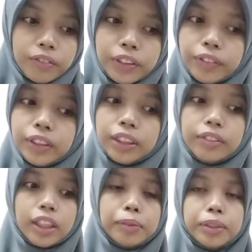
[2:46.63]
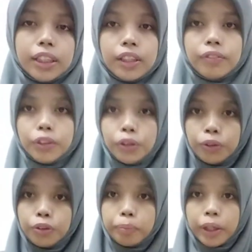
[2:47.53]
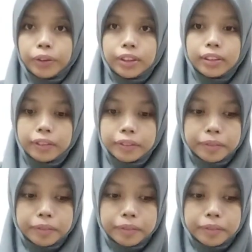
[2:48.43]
50 grams of cocoa powder,